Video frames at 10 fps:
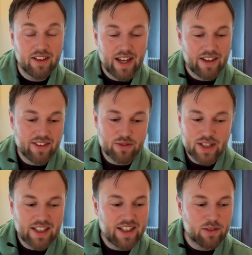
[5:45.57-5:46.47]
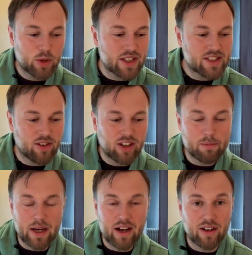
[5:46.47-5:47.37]
And really, what it's all
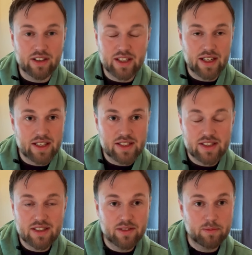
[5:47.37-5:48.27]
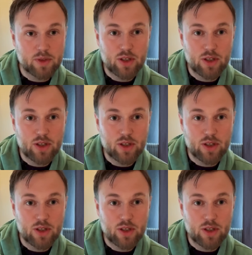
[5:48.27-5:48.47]
about is